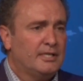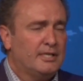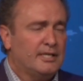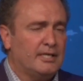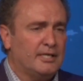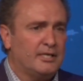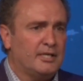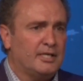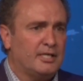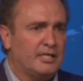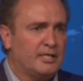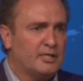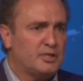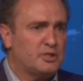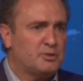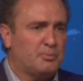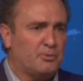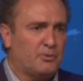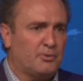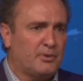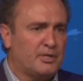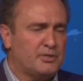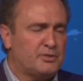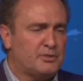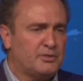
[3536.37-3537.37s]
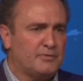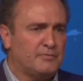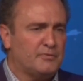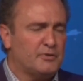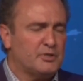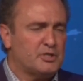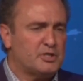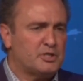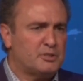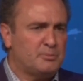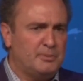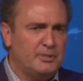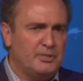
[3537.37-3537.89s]
and the inspiration of
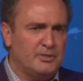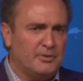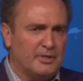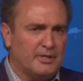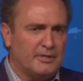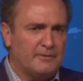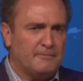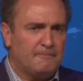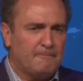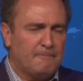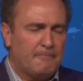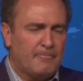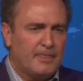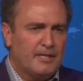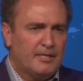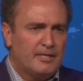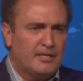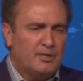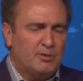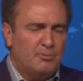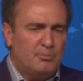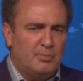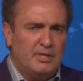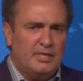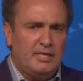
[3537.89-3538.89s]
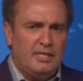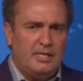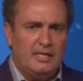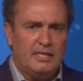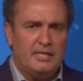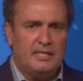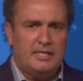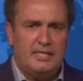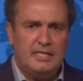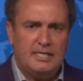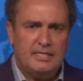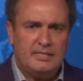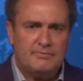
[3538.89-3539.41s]
the Spirit. But he
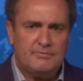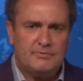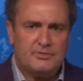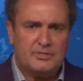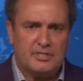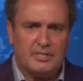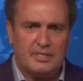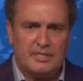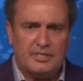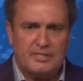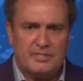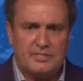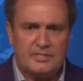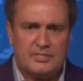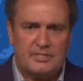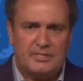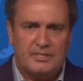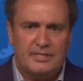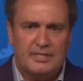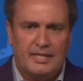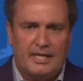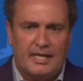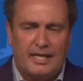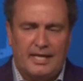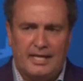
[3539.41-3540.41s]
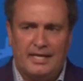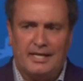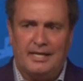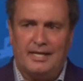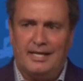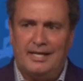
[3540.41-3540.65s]
gives us an